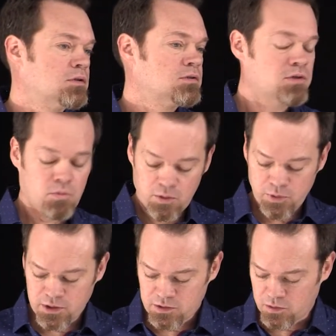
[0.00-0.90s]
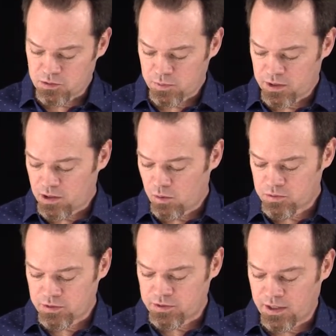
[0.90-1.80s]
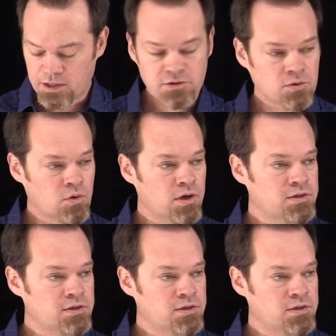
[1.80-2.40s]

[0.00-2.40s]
So what we can do is we can go into the data store